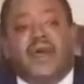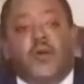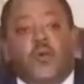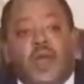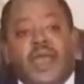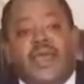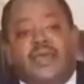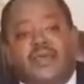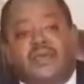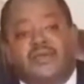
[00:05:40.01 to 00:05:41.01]
a
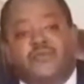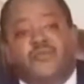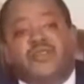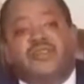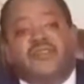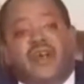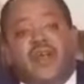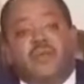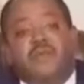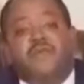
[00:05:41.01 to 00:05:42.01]
way to
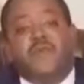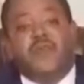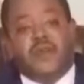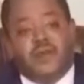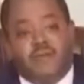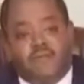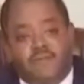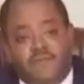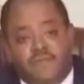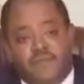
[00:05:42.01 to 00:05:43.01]
disarm fear,
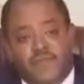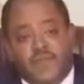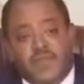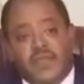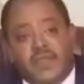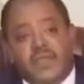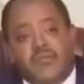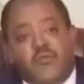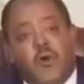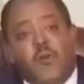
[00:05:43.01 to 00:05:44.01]

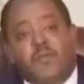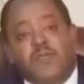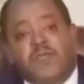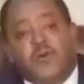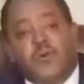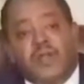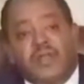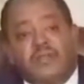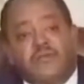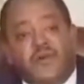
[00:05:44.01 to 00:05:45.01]
to open the
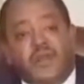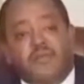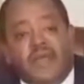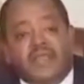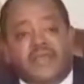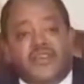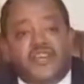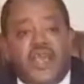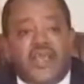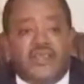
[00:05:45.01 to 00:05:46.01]
world for a better
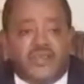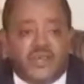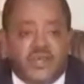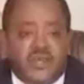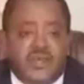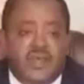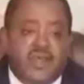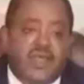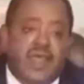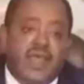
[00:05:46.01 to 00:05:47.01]
change,
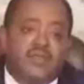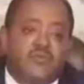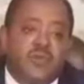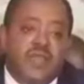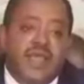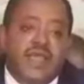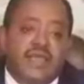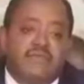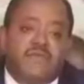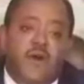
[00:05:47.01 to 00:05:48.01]
and to
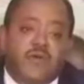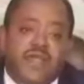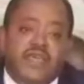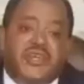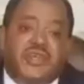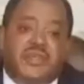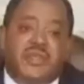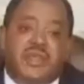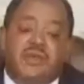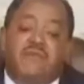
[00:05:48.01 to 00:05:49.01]
lay the foundation
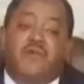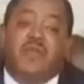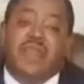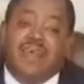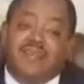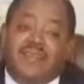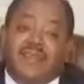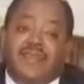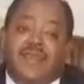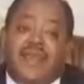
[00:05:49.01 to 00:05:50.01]
for
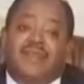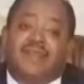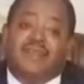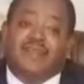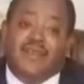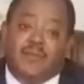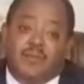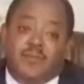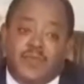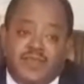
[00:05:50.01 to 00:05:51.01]
lasting and
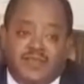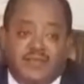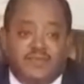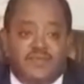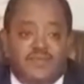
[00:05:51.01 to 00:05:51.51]
sustainable peace.